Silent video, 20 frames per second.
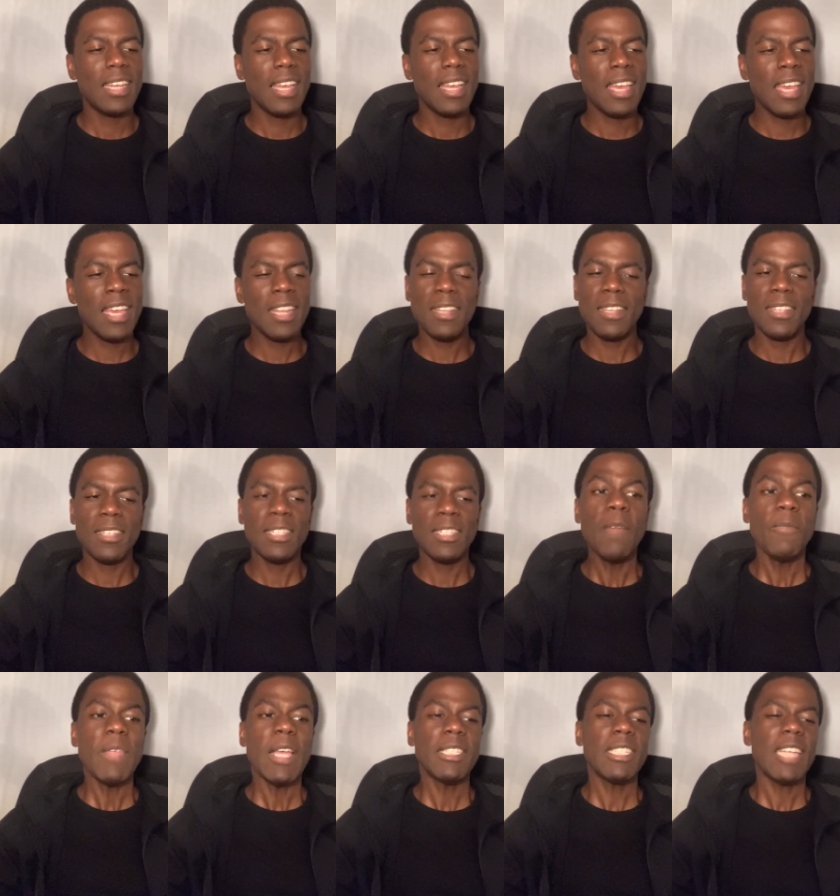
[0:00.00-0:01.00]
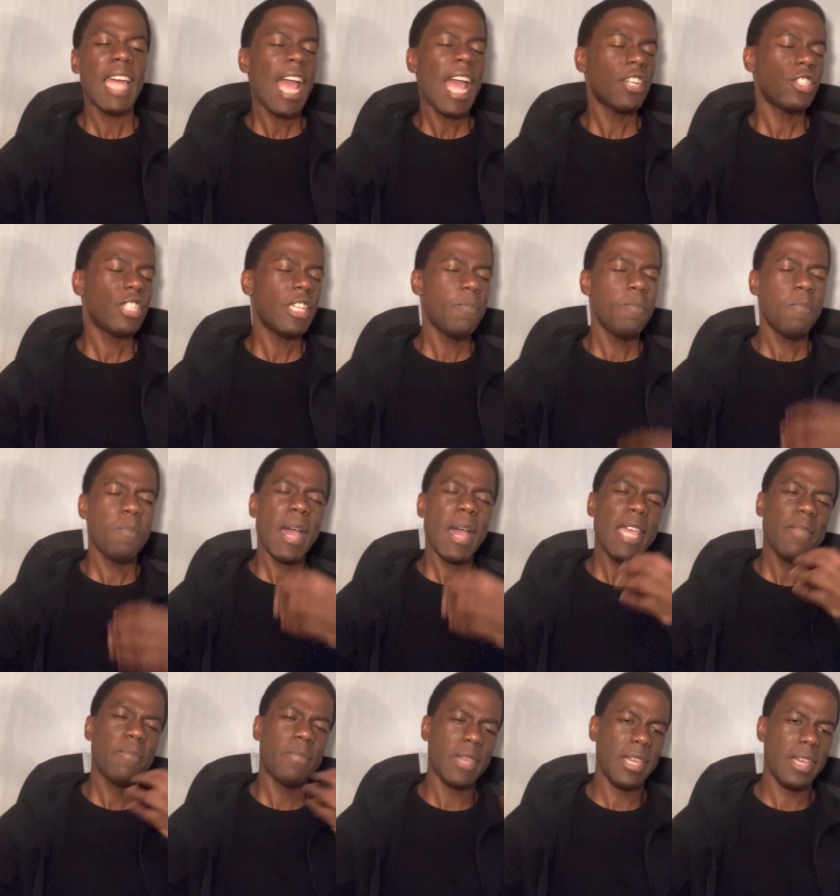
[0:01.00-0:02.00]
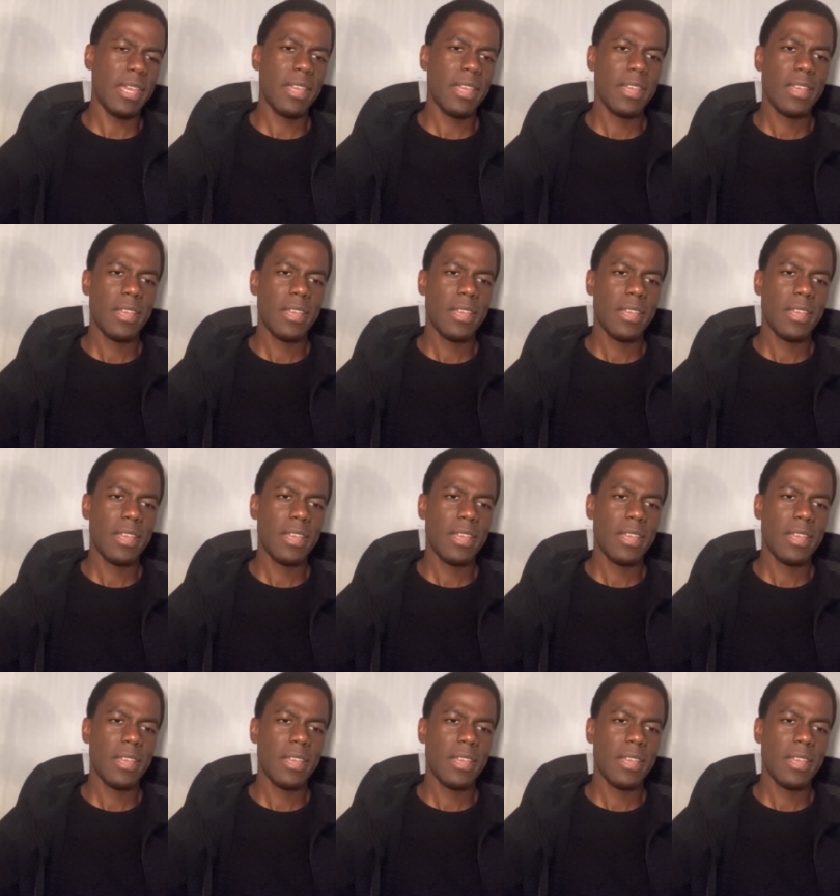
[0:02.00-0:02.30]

and sometimes it actually might be.